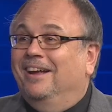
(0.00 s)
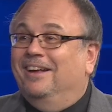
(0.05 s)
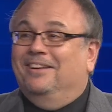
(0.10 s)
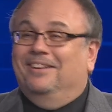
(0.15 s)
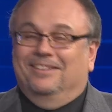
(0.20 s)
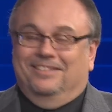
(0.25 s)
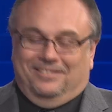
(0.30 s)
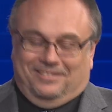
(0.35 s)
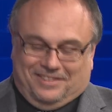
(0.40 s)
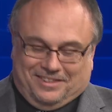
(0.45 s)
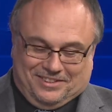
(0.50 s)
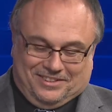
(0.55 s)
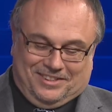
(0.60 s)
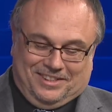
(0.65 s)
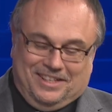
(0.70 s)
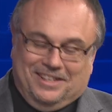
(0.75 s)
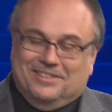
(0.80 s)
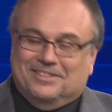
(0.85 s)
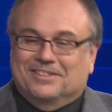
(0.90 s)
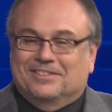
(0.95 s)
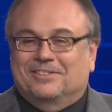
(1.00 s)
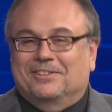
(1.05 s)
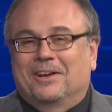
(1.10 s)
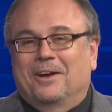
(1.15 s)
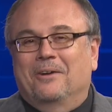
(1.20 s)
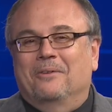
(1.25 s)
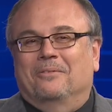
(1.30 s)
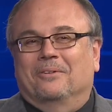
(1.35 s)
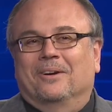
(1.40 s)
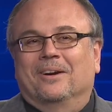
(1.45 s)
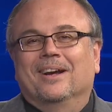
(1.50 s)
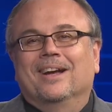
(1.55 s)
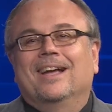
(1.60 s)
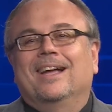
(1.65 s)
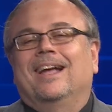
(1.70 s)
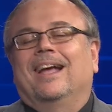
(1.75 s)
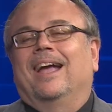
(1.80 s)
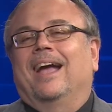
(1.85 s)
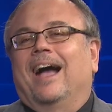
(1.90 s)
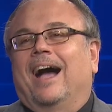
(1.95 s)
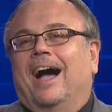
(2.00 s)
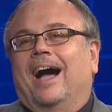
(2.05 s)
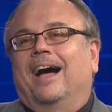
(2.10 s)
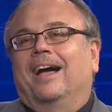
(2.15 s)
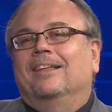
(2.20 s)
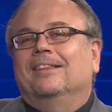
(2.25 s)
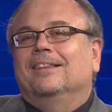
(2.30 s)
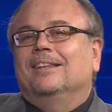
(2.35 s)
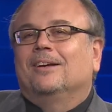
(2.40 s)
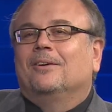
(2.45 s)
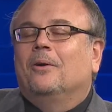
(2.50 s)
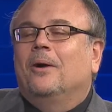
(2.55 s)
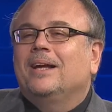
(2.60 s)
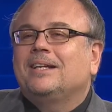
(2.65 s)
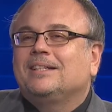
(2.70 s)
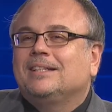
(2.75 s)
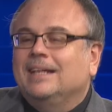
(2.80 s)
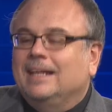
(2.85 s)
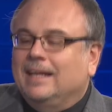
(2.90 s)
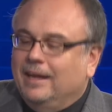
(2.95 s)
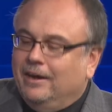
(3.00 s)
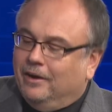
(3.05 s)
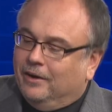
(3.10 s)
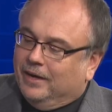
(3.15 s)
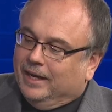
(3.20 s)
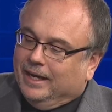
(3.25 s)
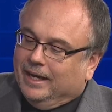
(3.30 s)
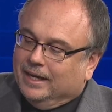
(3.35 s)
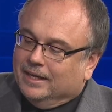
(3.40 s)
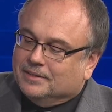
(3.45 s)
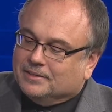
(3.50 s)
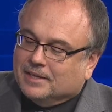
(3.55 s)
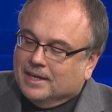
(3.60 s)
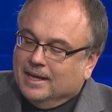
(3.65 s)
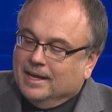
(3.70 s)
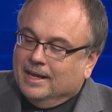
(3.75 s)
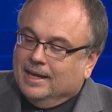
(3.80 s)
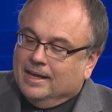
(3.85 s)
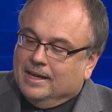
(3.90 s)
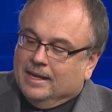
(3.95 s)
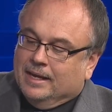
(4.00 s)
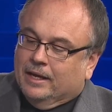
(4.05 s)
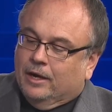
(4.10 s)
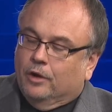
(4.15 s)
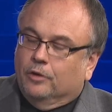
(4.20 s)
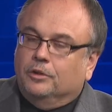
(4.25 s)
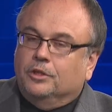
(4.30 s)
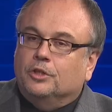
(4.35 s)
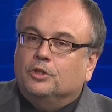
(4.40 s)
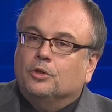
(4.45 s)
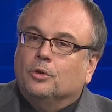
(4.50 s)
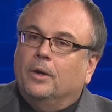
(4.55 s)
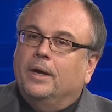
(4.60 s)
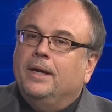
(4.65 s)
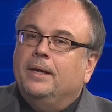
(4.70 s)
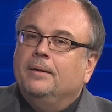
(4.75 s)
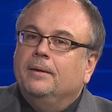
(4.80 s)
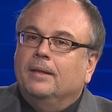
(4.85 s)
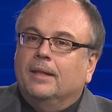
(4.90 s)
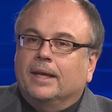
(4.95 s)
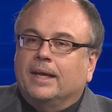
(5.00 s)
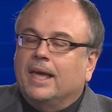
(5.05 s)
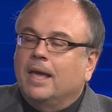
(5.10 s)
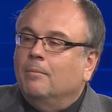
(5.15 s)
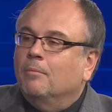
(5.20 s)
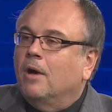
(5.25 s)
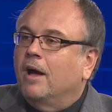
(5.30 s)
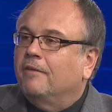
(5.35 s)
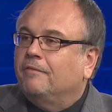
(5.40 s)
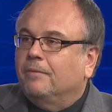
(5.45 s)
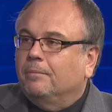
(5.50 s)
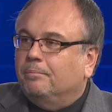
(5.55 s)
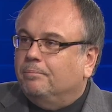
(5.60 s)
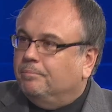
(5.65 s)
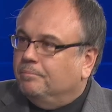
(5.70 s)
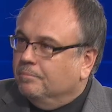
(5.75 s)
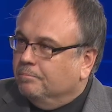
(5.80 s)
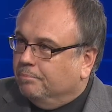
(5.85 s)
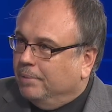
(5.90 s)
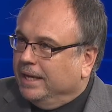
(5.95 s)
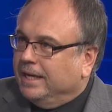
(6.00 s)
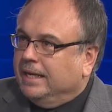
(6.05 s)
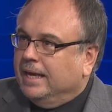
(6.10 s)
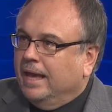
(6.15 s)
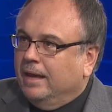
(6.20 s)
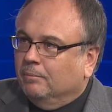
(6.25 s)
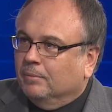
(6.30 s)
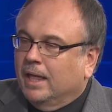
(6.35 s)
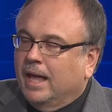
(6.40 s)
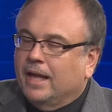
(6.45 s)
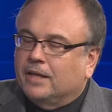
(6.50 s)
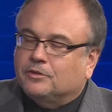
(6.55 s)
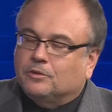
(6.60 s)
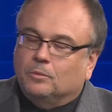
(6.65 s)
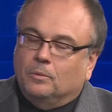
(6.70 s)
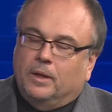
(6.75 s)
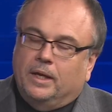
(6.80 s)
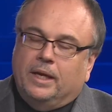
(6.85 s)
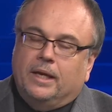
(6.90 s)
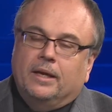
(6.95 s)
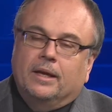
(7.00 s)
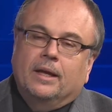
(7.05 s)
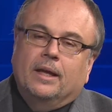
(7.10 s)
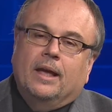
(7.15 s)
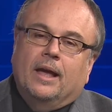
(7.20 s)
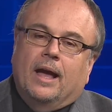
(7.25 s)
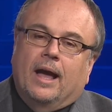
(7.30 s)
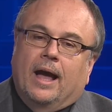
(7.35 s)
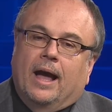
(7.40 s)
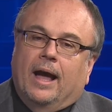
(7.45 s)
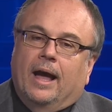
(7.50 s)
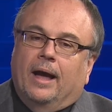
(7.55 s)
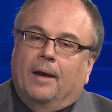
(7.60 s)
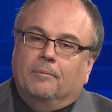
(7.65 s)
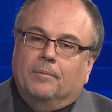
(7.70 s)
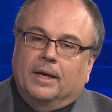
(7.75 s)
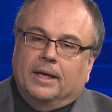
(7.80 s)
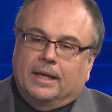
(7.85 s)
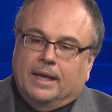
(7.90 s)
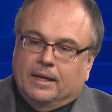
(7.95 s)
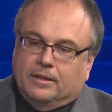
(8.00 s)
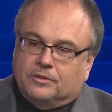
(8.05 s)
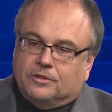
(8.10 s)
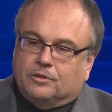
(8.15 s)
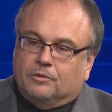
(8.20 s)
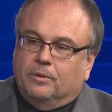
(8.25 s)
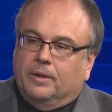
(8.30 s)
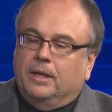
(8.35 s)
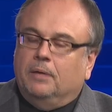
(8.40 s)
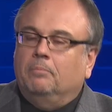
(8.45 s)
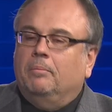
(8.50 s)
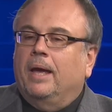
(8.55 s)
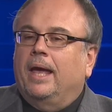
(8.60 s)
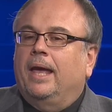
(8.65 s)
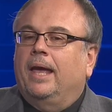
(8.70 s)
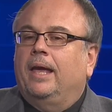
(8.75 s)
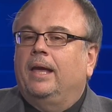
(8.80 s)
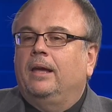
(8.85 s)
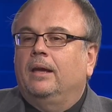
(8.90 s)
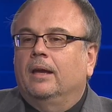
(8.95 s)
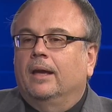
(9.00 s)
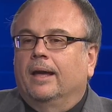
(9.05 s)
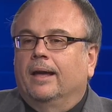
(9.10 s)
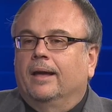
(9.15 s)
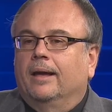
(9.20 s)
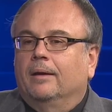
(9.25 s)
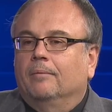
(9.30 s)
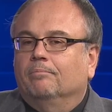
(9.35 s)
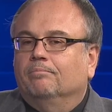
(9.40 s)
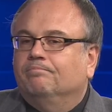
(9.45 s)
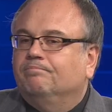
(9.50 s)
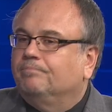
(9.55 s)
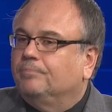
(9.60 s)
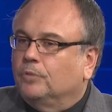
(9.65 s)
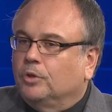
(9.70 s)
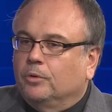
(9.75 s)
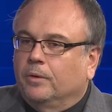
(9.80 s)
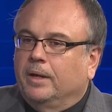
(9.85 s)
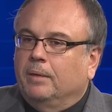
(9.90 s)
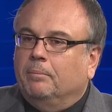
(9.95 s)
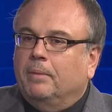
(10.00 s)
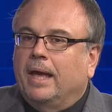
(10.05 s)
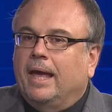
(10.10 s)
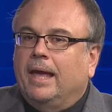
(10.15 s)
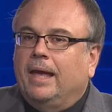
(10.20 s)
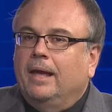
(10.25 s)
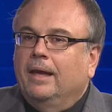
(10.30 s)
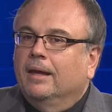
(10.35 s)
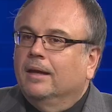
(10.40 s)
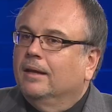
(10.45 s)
the season's over. Uh, the question here is, you know, Detroit, they came off a big game last week uh, against Green Bay. Um, Green Bay